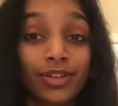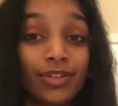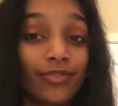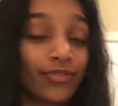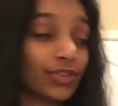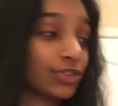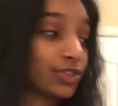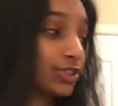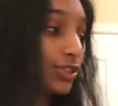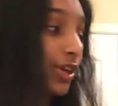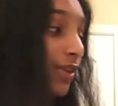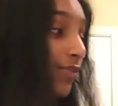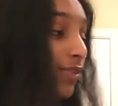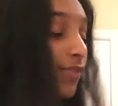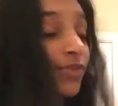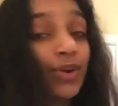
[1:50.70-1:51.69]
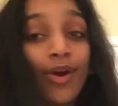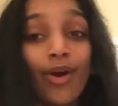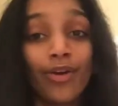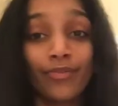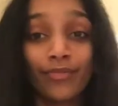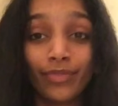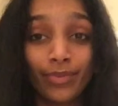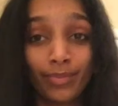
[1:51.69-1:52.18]
the first shirt I've ever
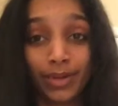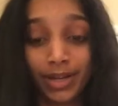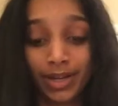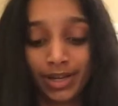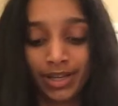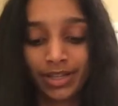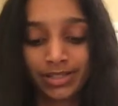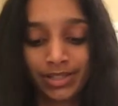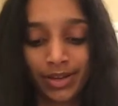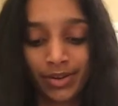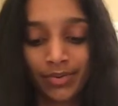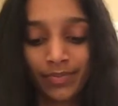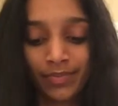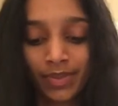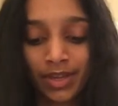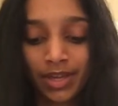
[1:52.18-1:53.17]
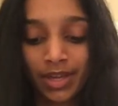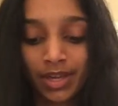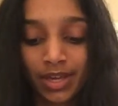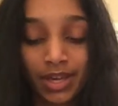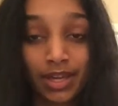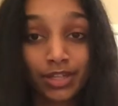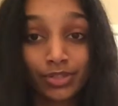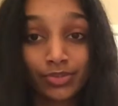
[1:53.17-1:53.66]
gotten from Brandy. So,
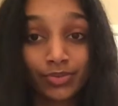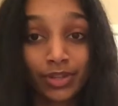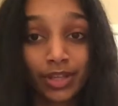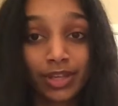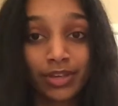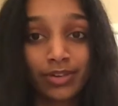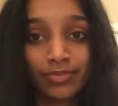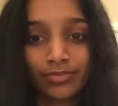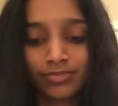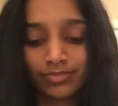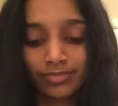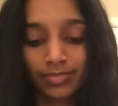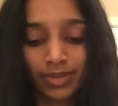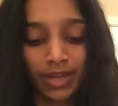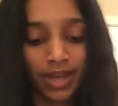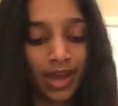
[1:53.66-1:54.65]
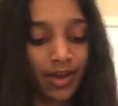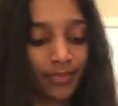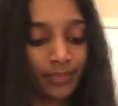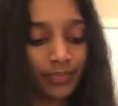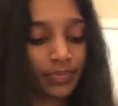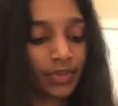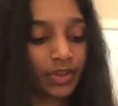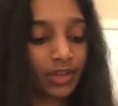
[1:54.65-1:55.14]
and it's really cute. But yeah.
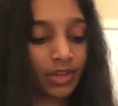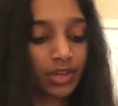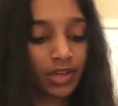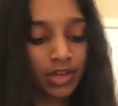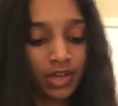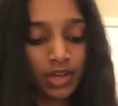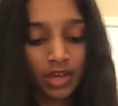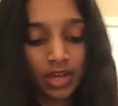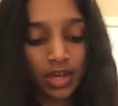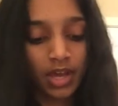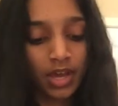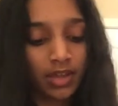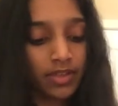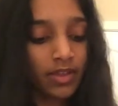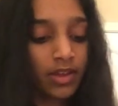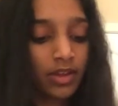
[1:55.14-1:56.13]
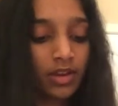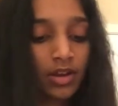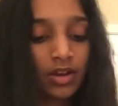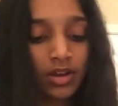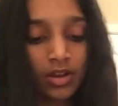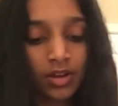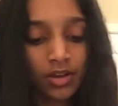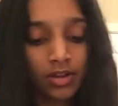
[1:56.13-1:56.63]
And then,
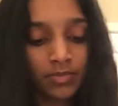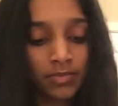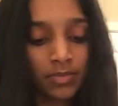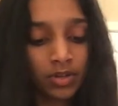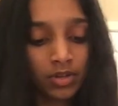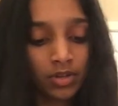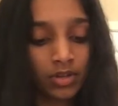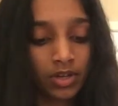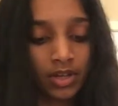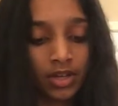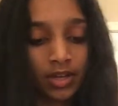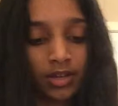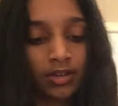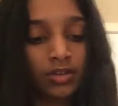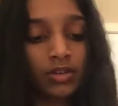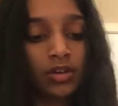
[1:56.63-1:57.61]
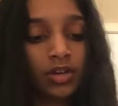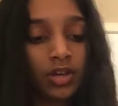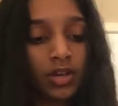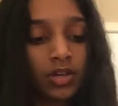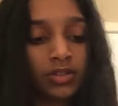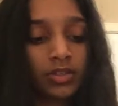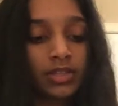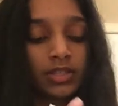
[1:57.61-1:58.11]
again,
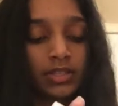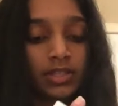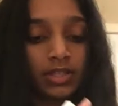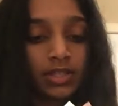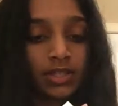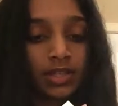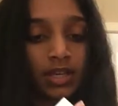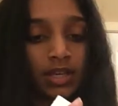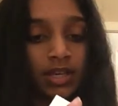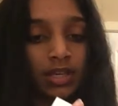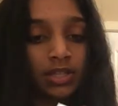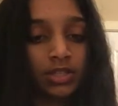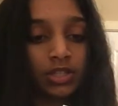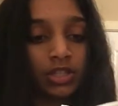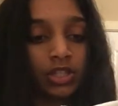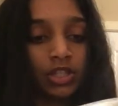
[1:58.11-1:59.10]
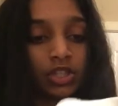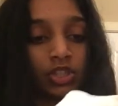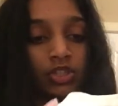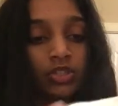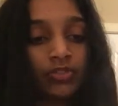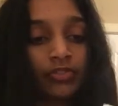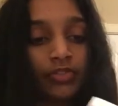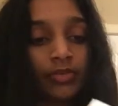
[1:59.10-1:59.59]
this is a
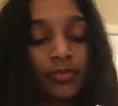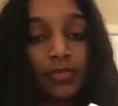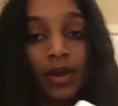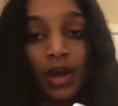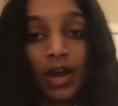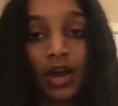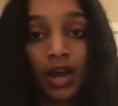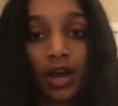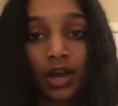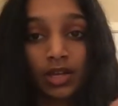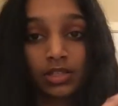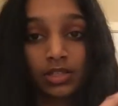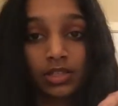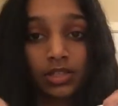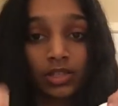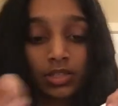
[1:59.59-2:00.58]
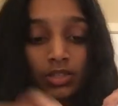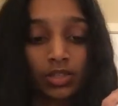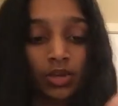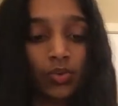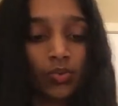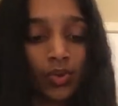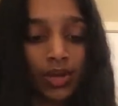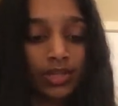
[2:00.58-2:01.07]
t-shirt from PacSun. It's a
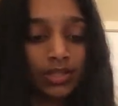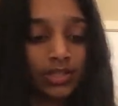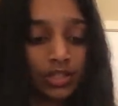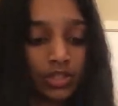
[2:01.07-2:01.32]
white